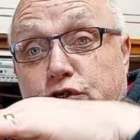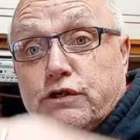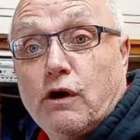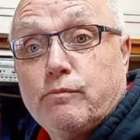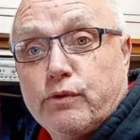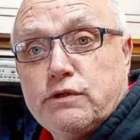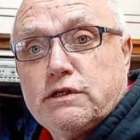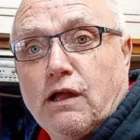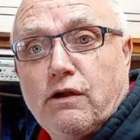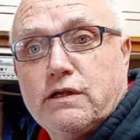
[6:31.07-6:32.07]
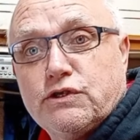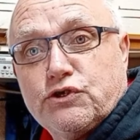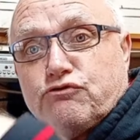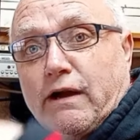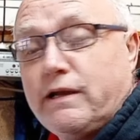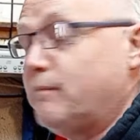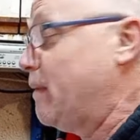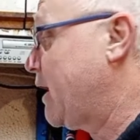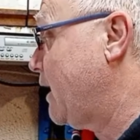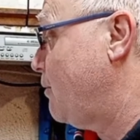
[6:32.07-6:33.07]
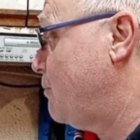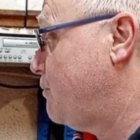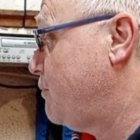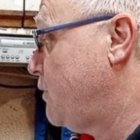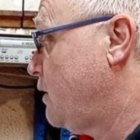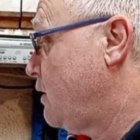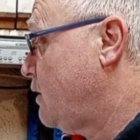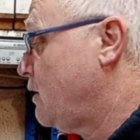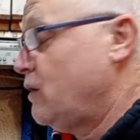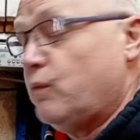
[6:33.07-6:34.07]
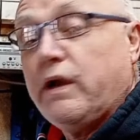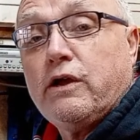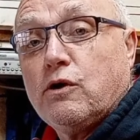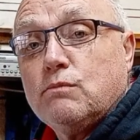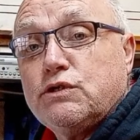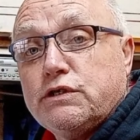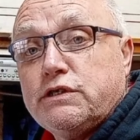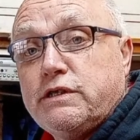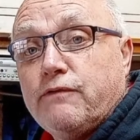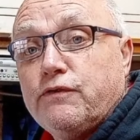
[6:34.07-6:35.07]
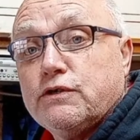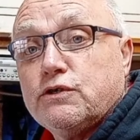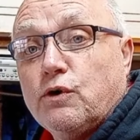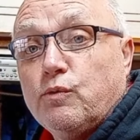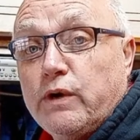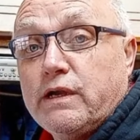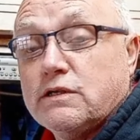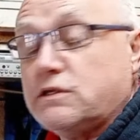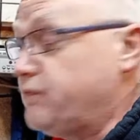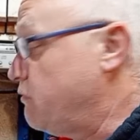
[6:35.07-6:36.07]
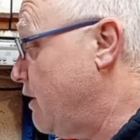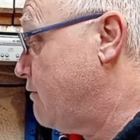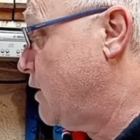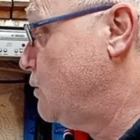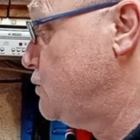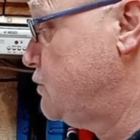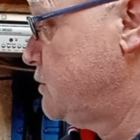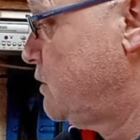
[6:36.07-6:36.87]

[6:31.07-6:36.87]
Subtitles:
your knock point slightly to straighten it back out. When it comes to stiffness or weakness of your arrows,